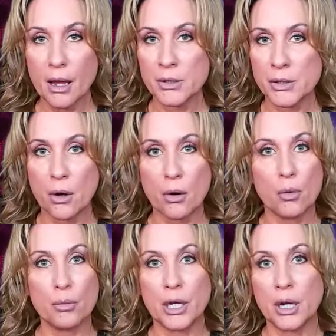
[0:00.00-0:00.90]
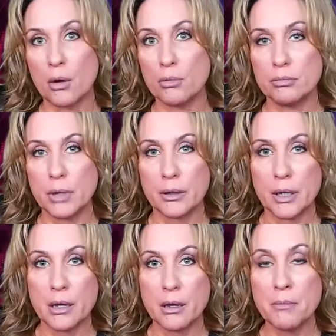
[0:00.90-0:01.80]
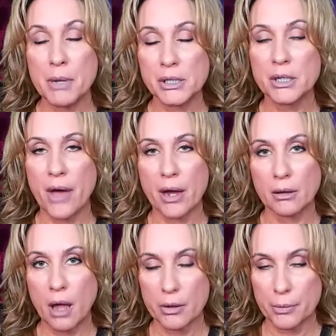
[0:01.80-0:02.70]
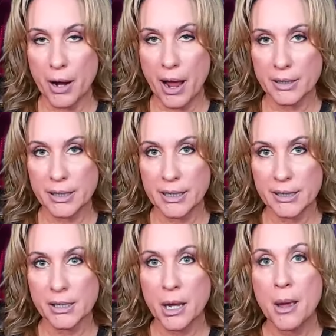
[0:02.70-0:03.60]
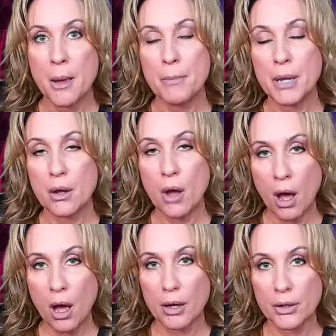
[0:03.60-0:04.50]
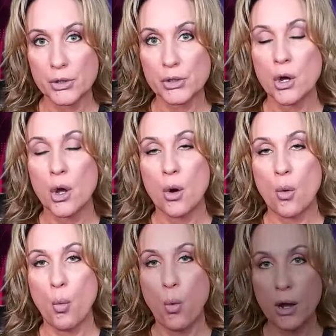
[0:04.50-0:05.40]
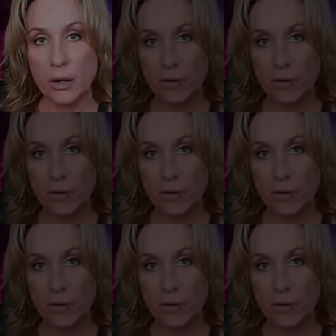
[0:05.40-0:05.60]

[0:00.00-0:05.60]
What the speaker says: So, you know, he must have had a lot of practice, because one of